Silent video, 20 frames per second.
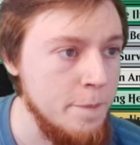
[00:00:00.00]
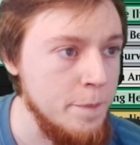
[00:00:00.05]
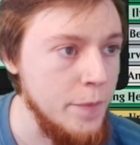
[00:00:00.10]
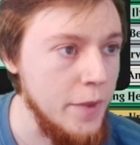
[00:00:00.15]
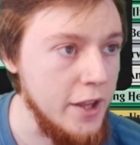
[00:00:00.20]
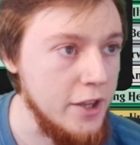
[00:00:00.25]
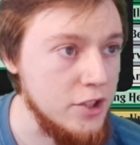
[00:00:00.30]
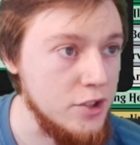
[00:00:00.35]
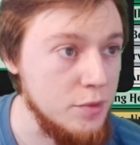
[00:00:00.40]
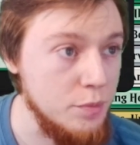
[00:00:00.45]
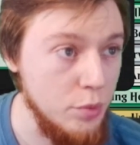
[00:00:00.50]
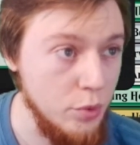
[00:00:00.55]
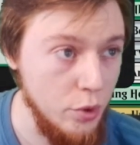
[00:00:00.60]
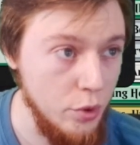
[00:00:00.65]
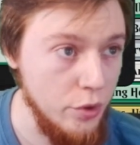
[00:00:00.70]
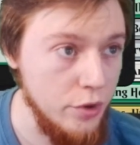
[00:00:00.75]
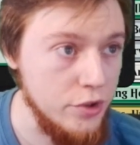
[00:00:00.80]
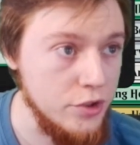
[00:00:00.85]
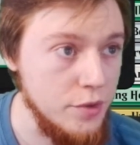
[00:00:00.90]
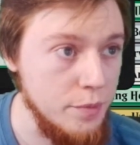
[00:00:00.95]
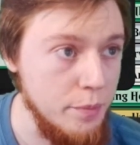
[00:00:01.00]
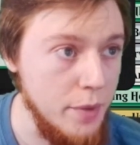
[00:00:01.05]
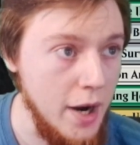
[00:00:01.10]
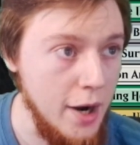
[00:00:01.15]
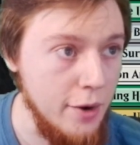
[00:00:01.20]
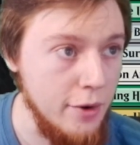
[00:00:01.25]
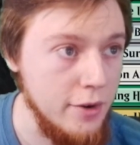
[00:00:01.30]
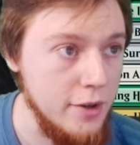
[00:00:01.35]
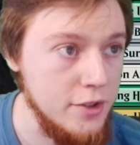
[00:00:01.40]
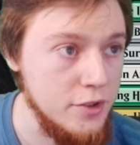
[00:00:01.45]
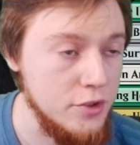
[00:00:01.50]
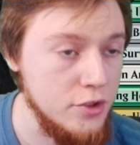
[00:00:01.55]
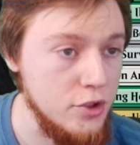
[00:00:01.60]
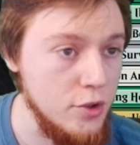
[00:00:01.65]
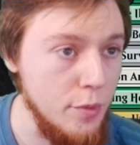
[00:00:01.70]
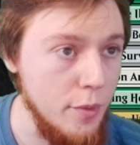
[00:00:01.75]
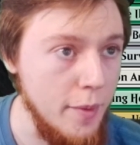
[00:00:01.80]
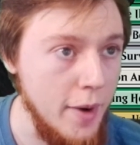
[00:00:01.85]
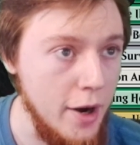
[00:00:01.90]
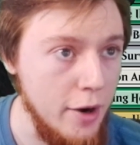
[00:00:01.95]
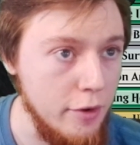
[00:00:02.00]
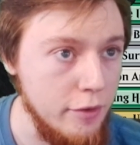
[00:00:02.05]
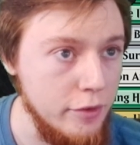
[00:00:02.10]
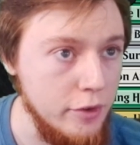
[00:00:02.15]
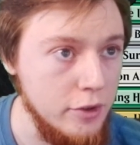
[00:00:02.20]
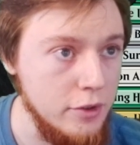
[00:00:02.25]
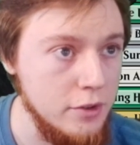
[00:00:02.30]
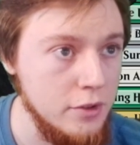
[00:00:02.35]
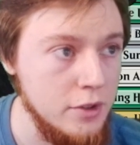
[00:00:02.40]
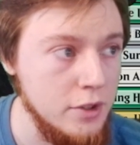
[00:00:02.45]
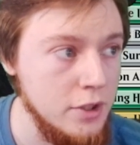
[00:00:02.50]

Explore is super powerful.